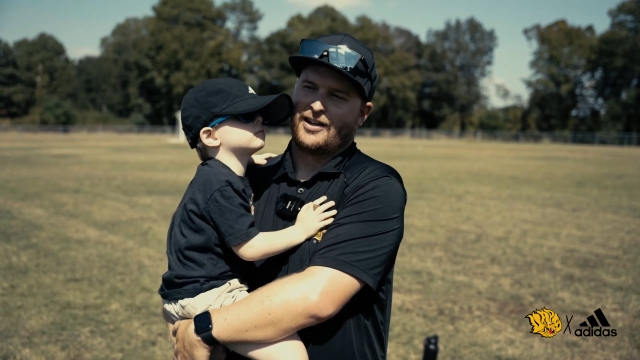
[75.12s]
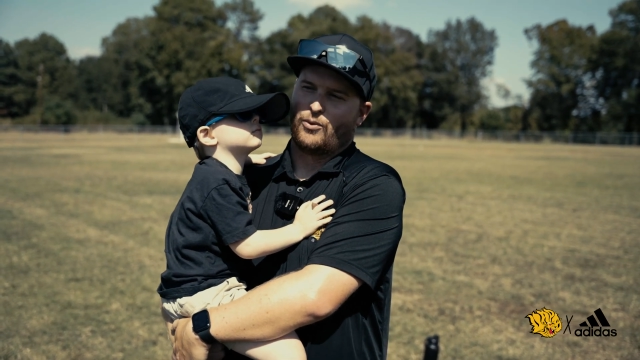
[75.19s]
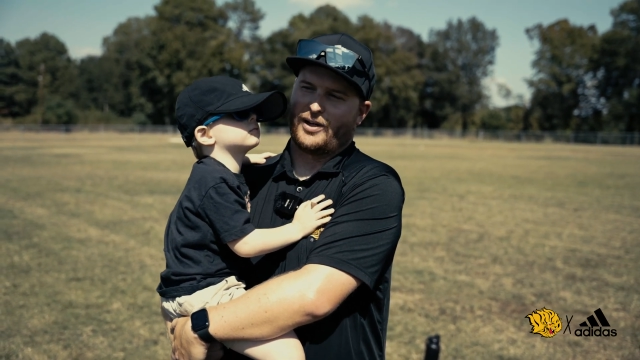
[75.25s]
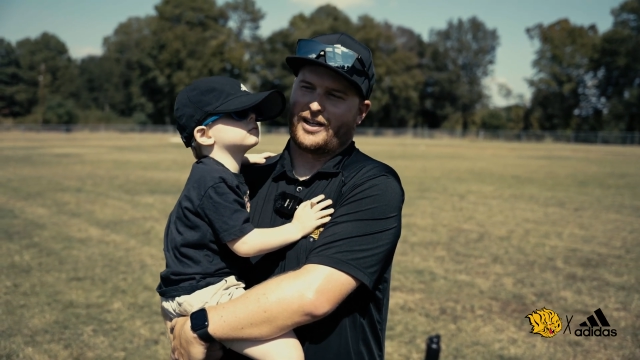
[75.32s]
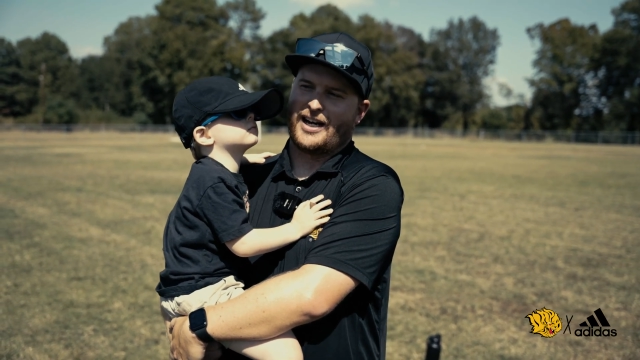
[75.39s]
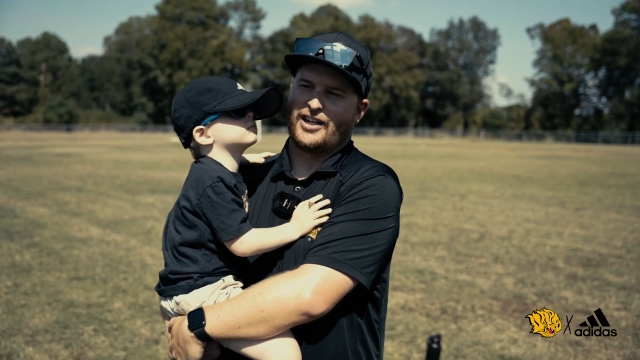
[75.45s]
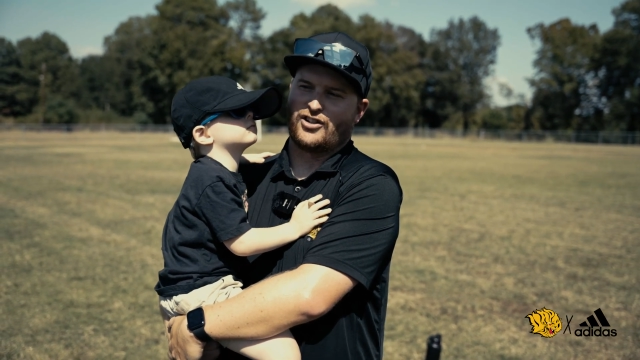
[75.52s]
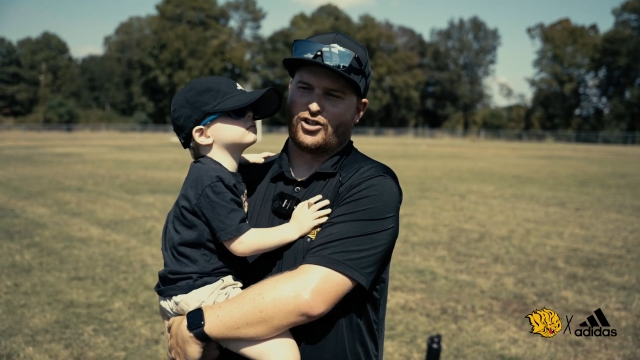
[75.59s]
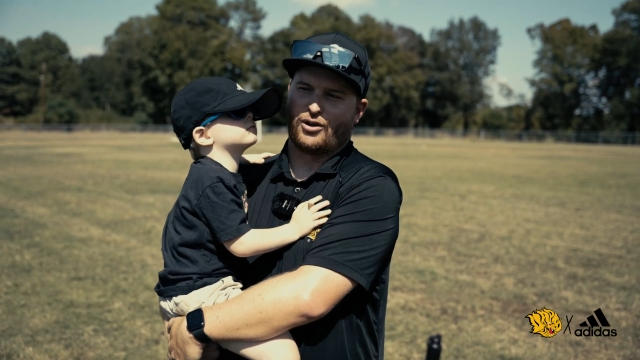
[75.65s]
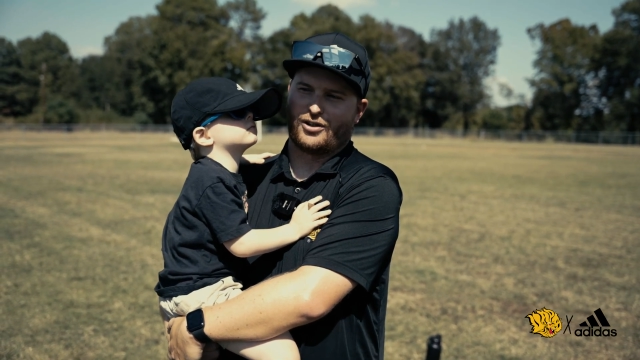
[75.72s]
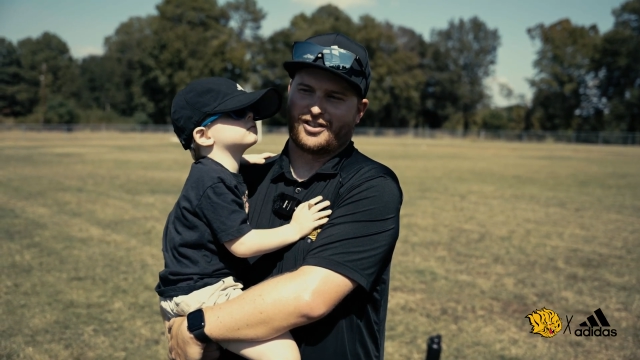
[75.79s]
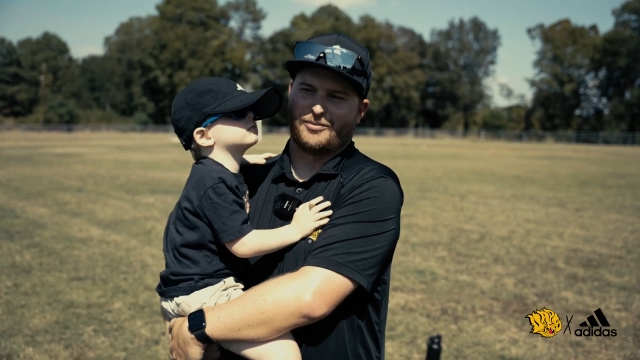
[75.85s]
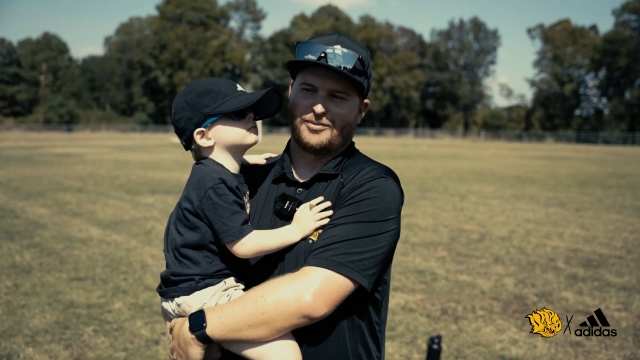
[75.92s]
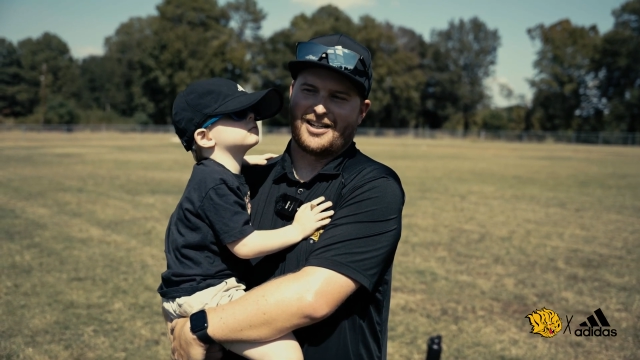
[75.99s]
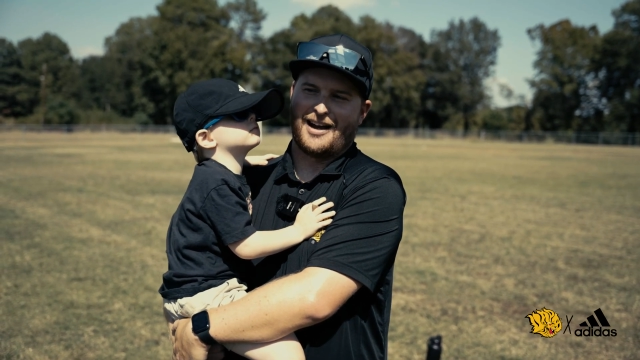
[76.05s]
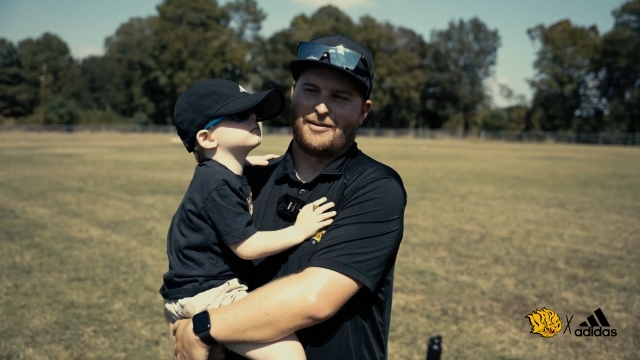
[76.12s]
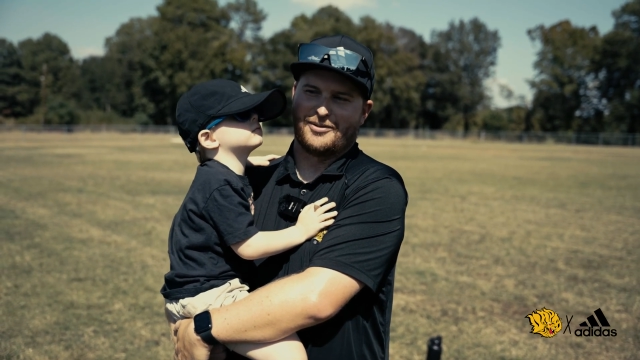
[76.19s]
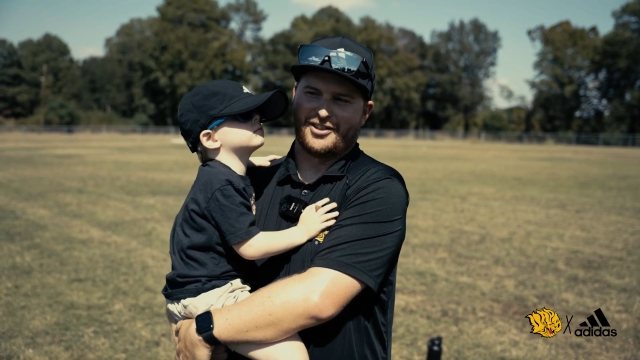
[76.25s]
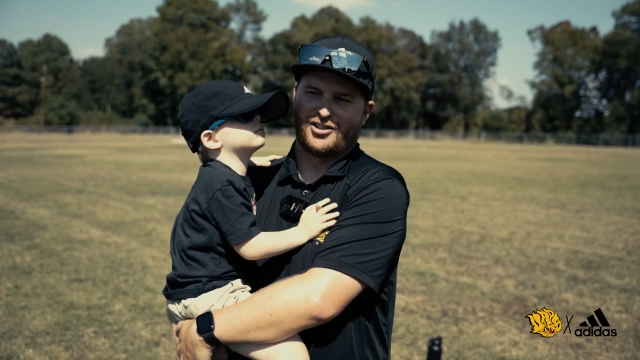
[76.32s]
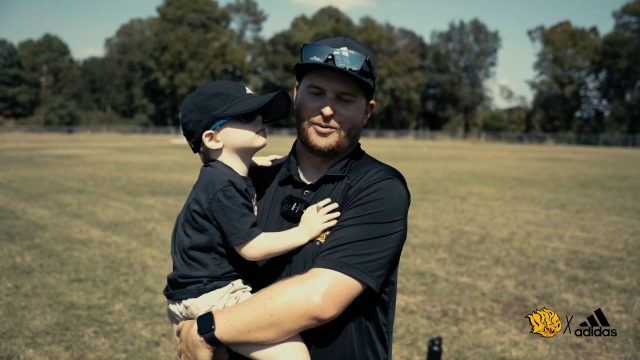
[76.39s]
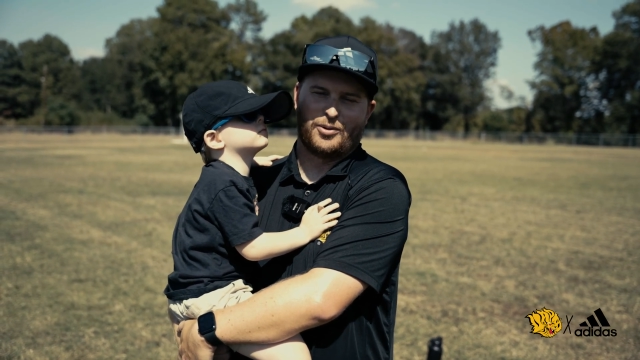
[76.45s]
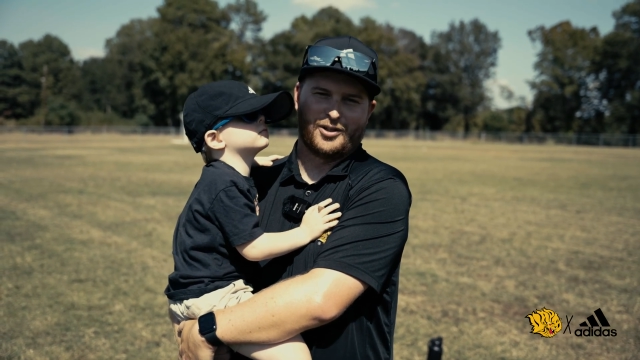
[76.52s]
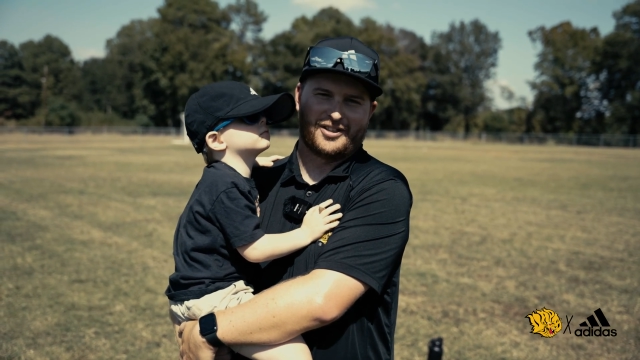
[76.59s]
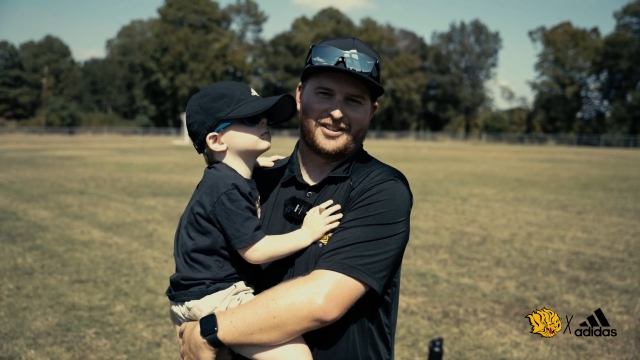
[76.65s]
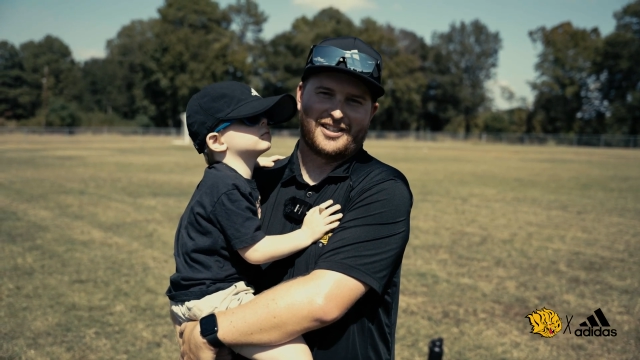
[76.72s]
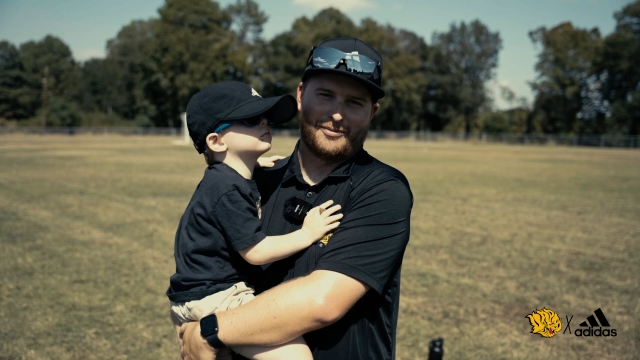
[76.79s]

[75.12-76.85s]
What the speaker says: we kind of joke sometimes that she puts the